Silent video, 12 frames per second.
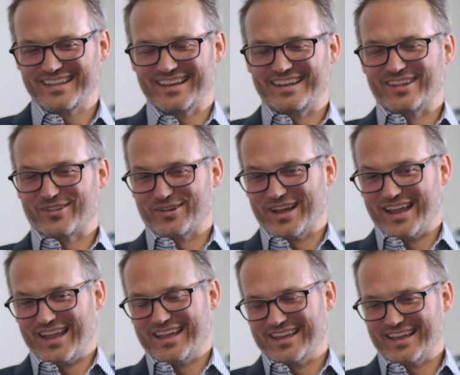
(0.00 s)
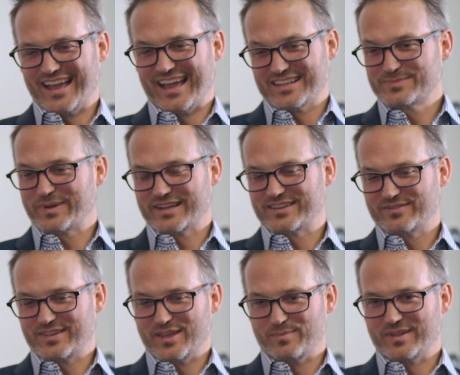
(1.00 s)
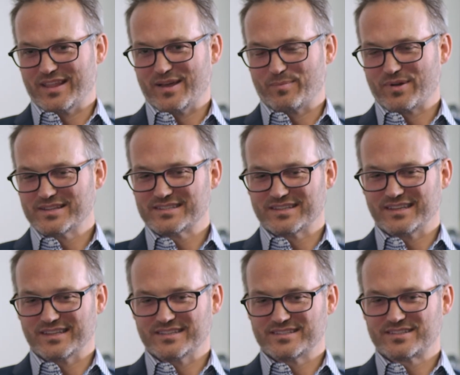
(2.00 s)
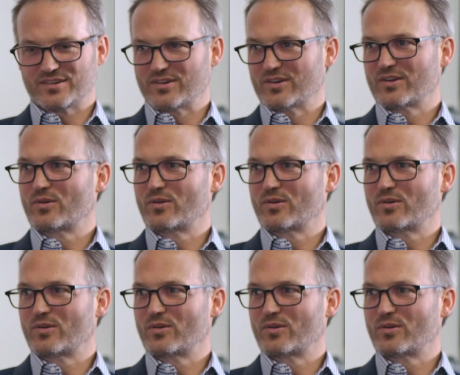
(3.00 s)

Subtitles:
Another aspect of keeping that present is our